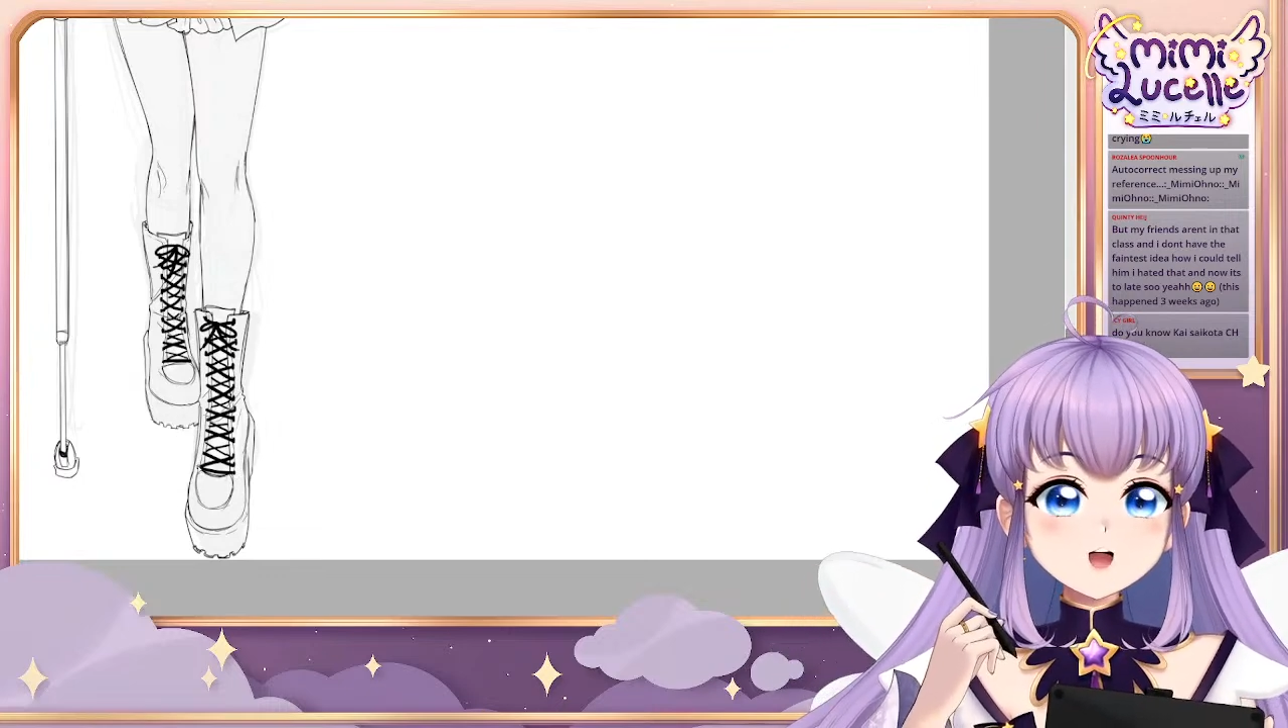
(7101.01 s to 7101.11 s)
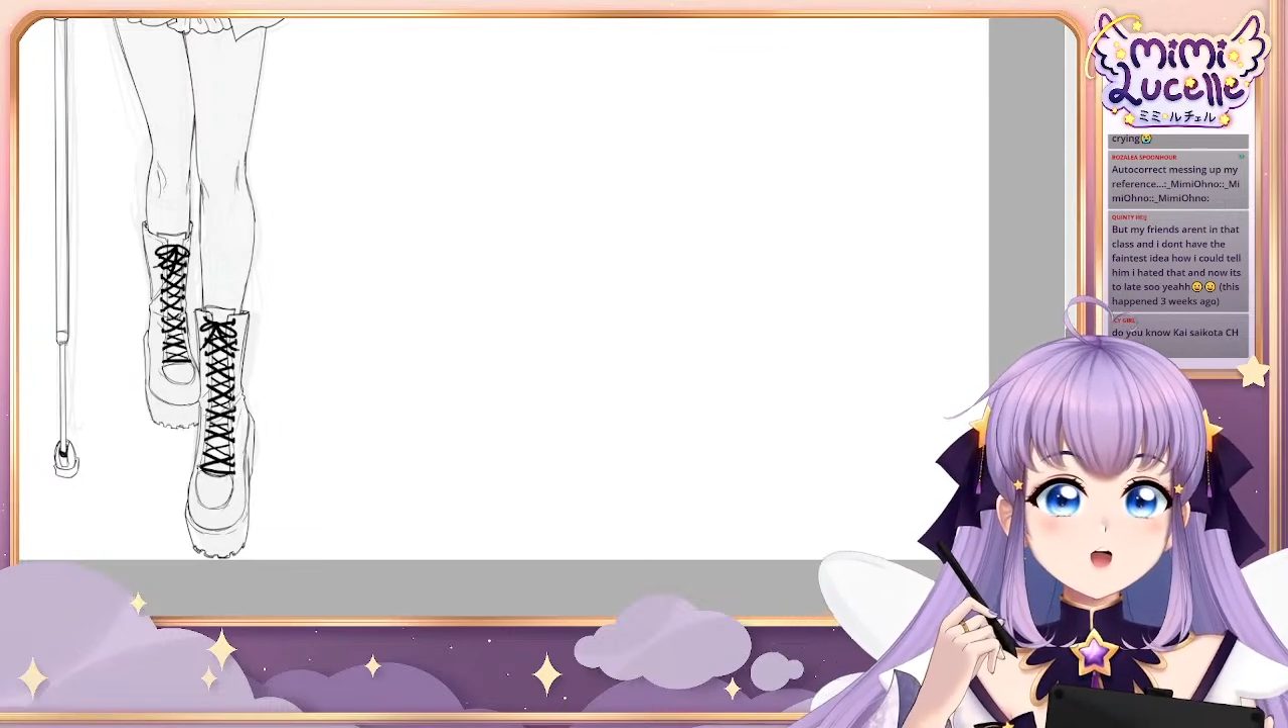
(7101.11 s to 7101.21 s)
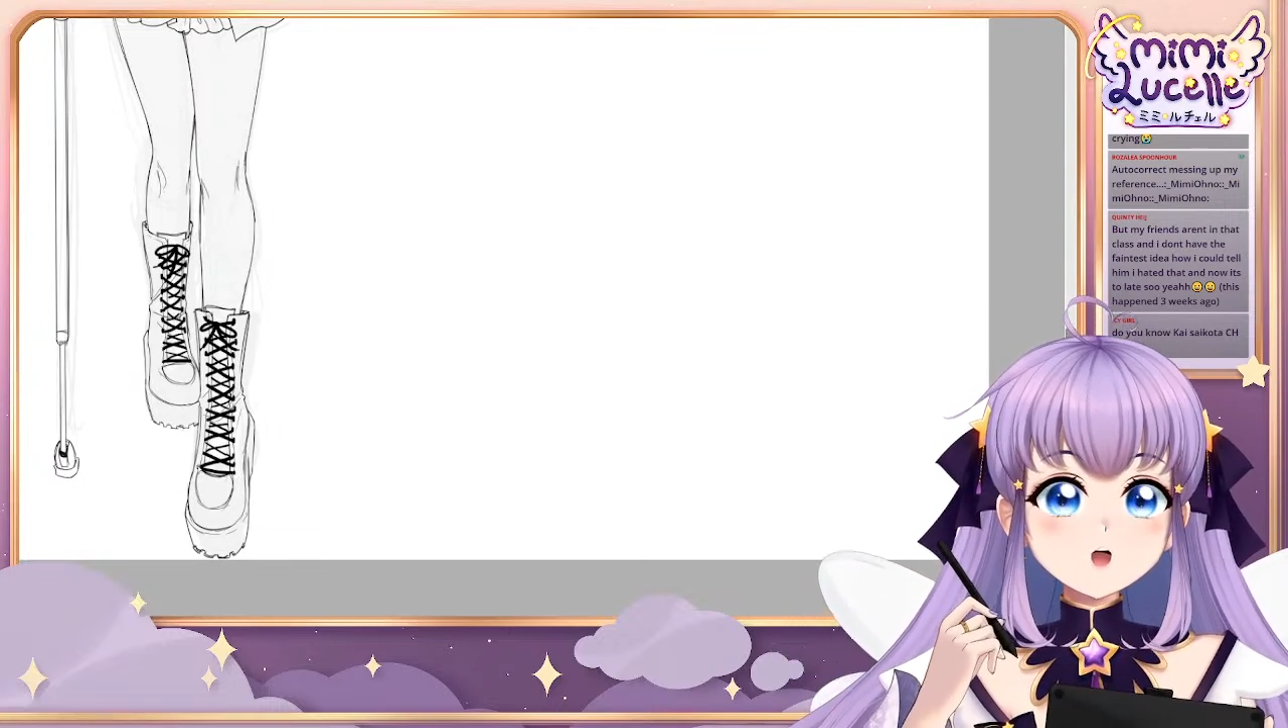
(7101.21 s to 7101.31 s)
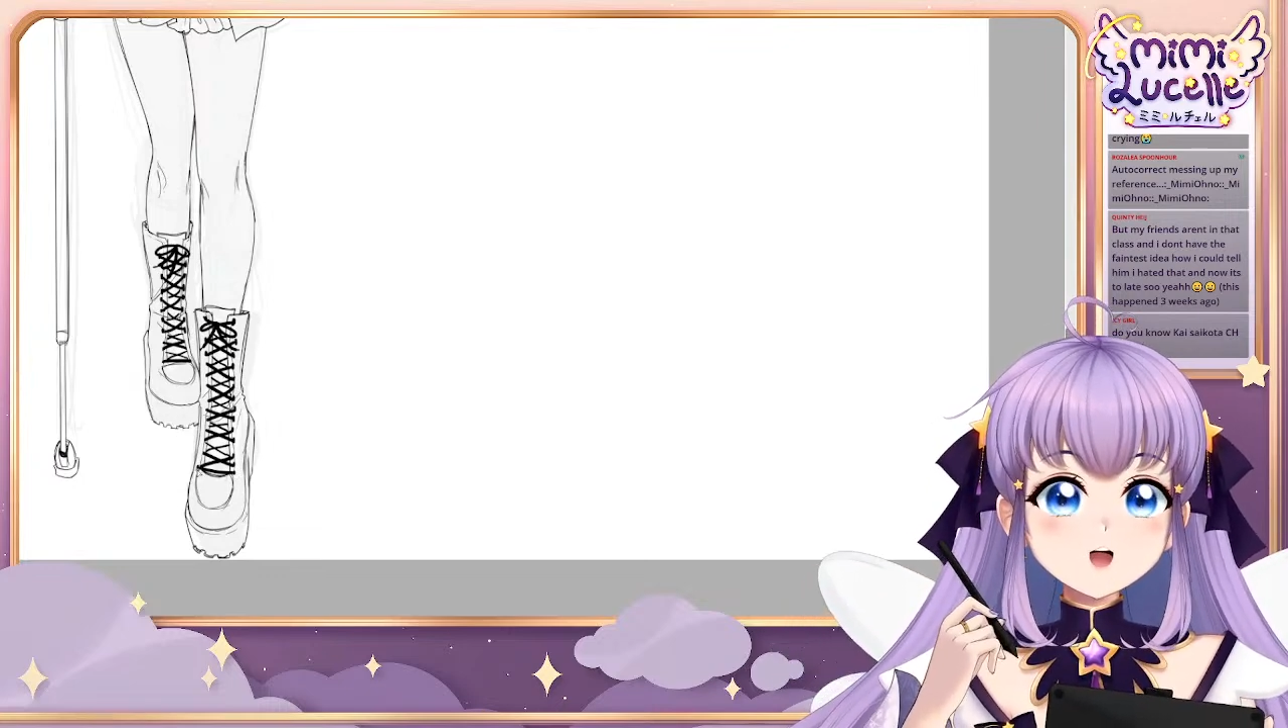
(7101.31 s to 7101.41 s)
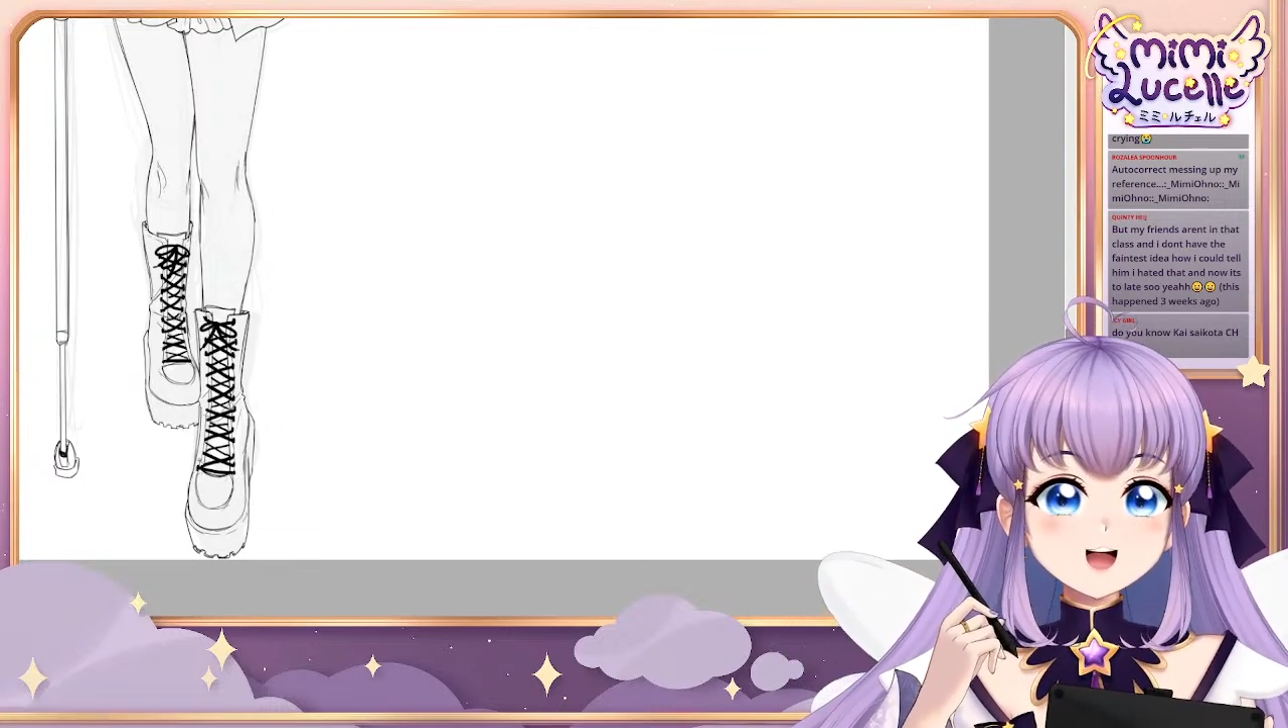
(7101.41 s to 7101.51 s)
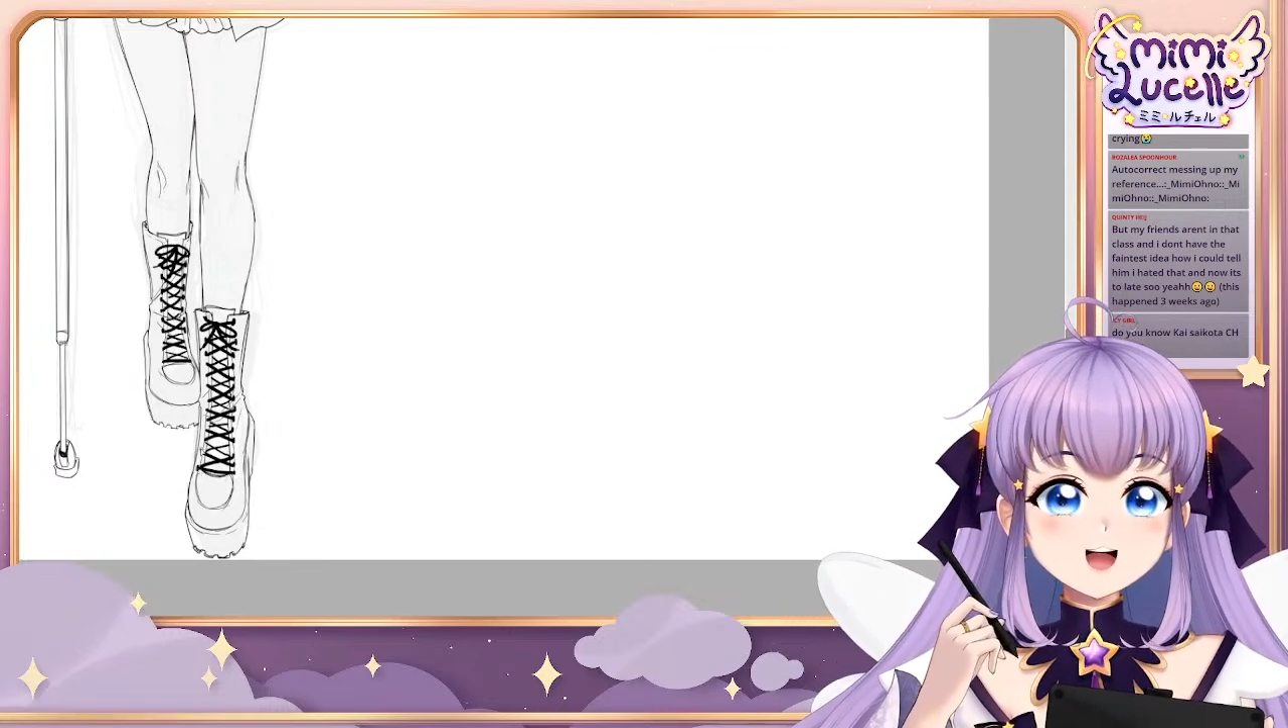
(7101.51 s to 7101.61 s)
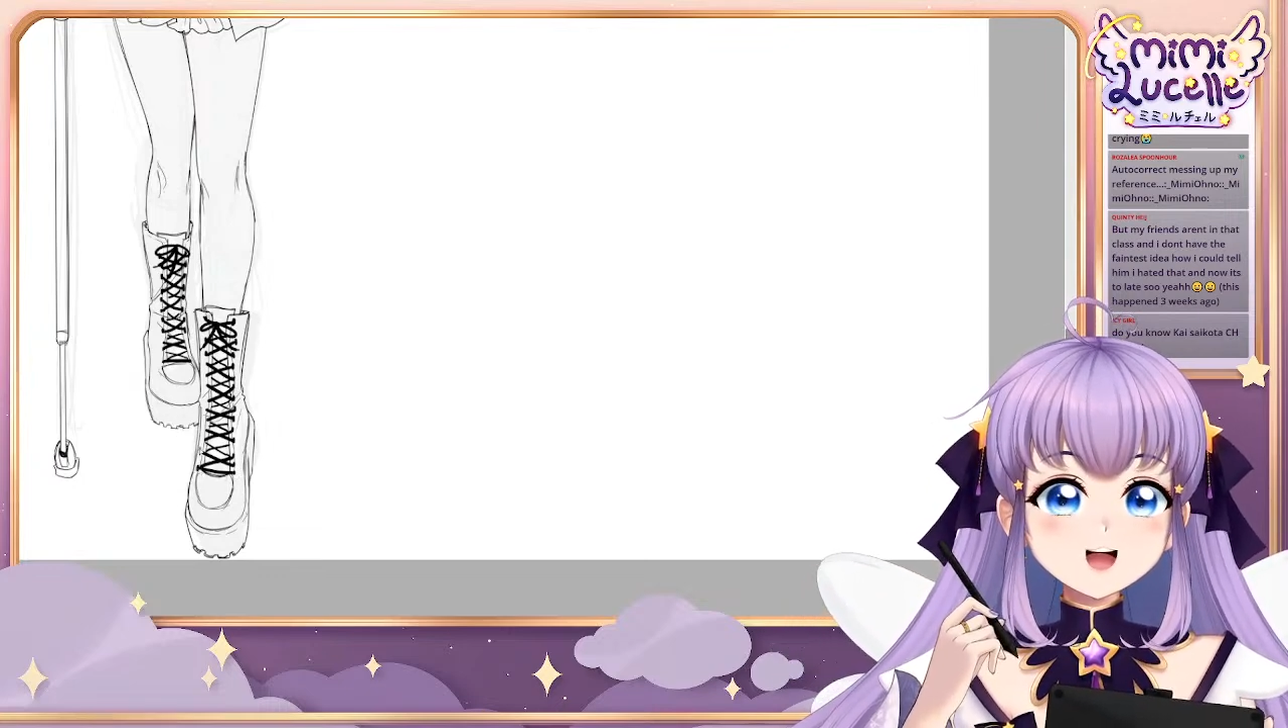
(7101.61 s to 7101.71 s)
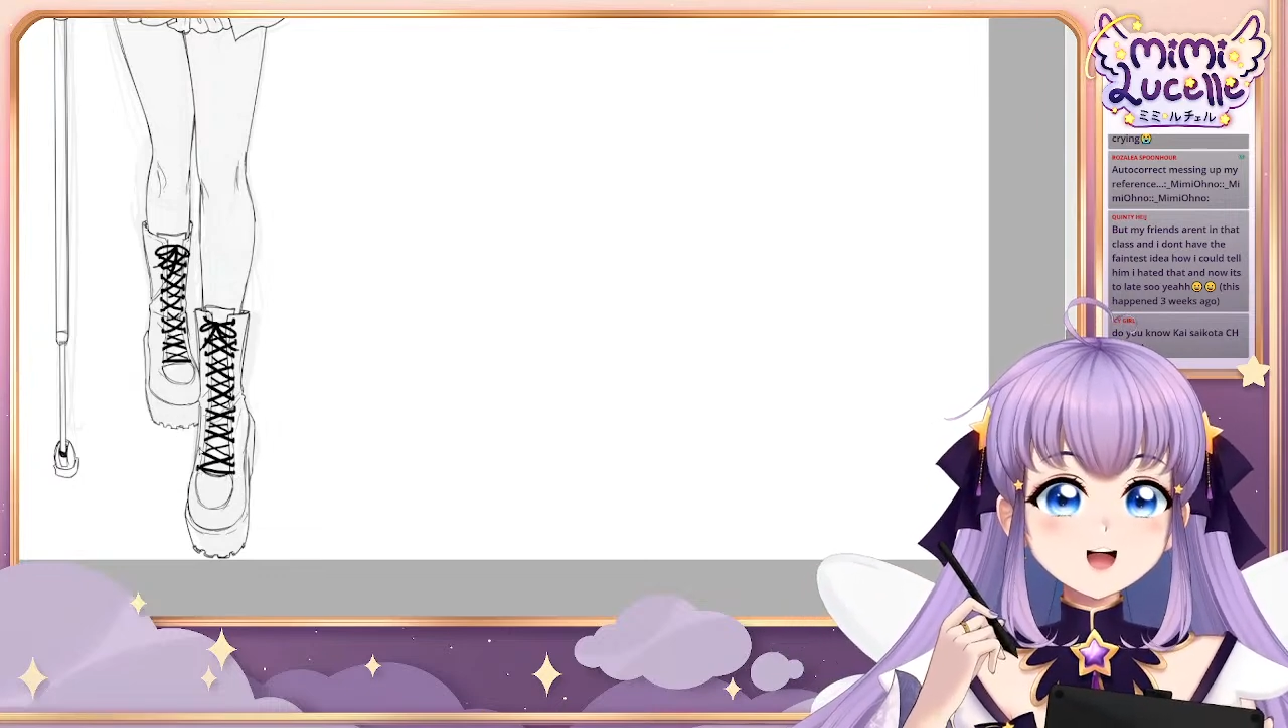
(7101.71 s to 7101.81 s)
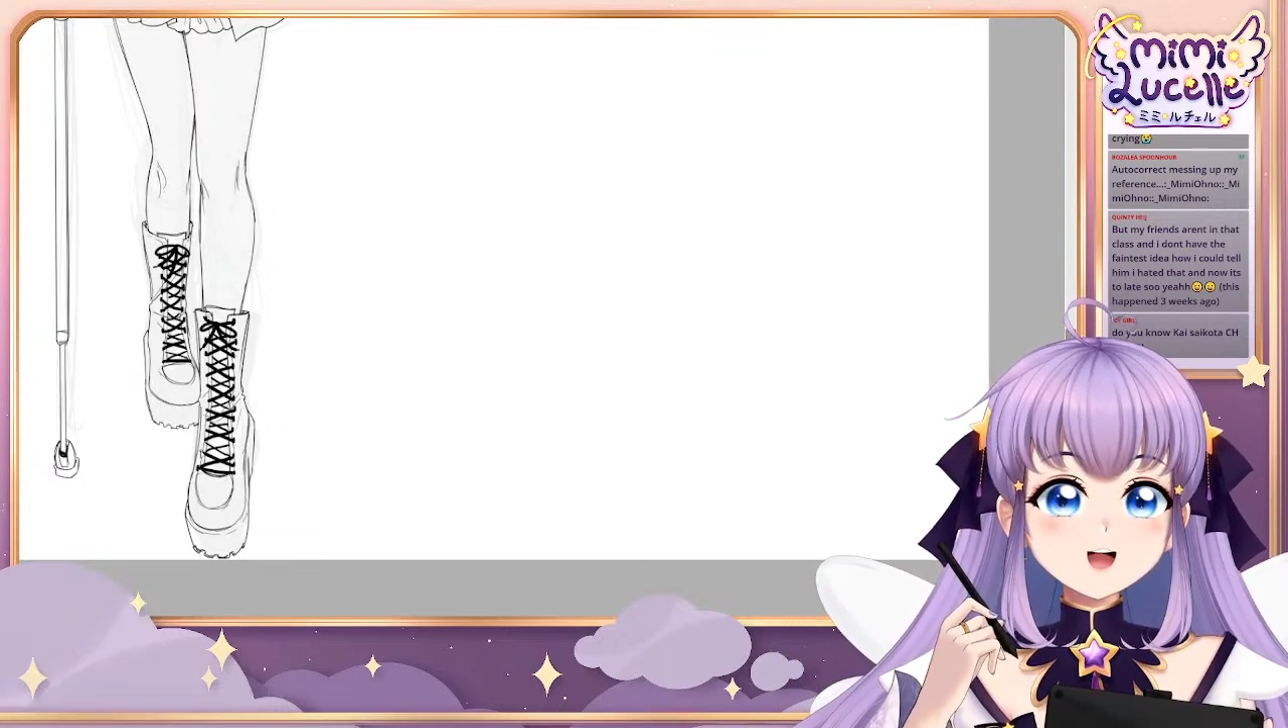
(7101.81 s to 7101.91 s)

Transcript: sense.